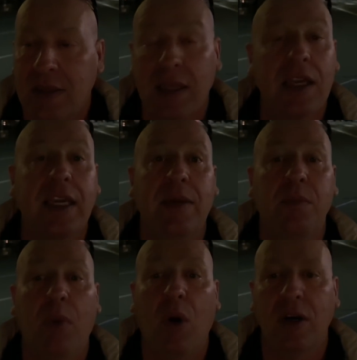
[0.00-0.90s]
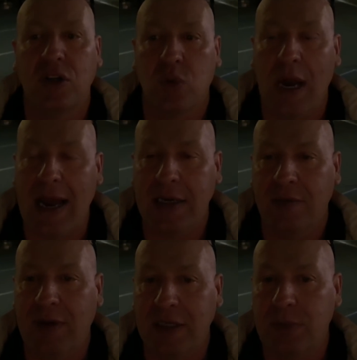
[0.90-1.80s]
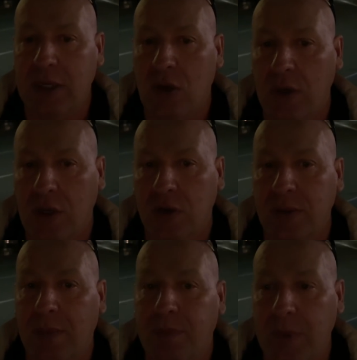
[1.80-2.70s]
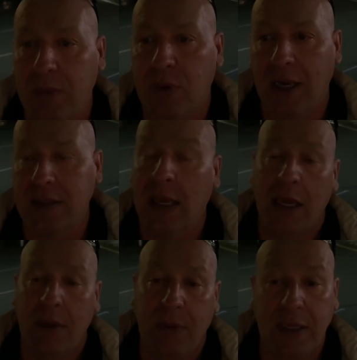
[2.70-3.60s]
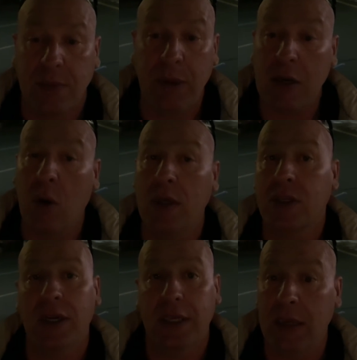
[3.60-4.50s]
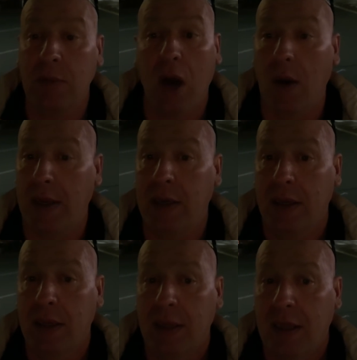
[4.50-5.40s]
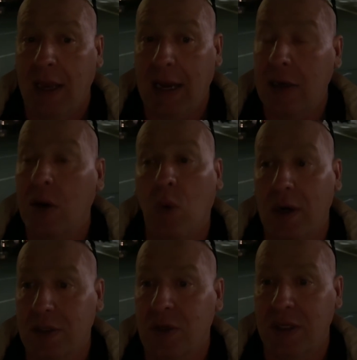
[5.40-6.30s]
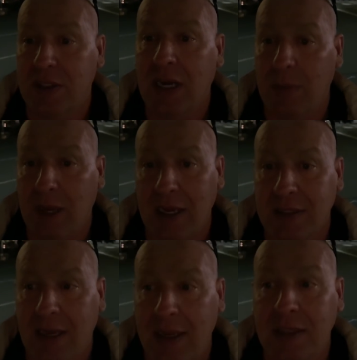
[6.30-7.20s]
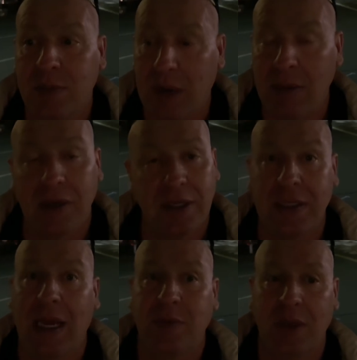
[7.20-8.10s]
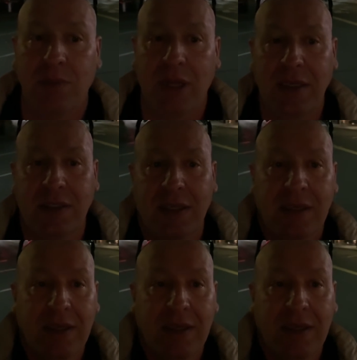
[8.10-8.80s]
they're looking more attractive as Bitcoin goes up in price, because Bitcoin's going to keep going. I don't know where it's going to stop. Like I say, it's probably going to stop someplace